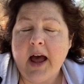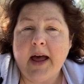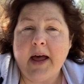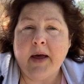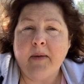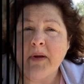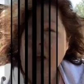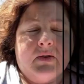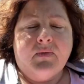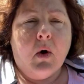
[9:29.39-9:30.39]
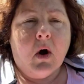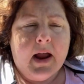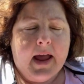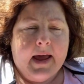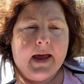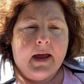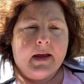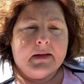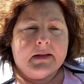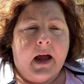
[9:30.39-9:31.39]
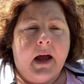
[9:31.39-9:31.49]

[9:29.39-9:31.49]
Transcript: Um, um as far as